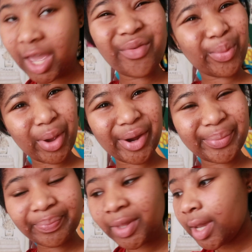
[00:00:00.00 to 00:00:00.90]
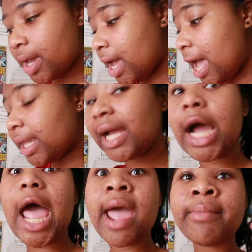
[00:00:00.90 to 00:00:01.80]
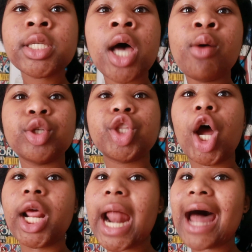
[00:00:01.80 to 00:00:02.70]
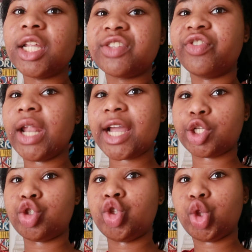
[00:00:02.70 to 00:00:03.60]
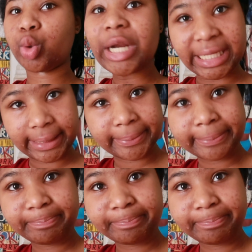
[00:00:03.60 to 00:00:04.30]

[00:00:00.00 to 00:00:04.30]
everywhere. Like Amazon was $30 for like three.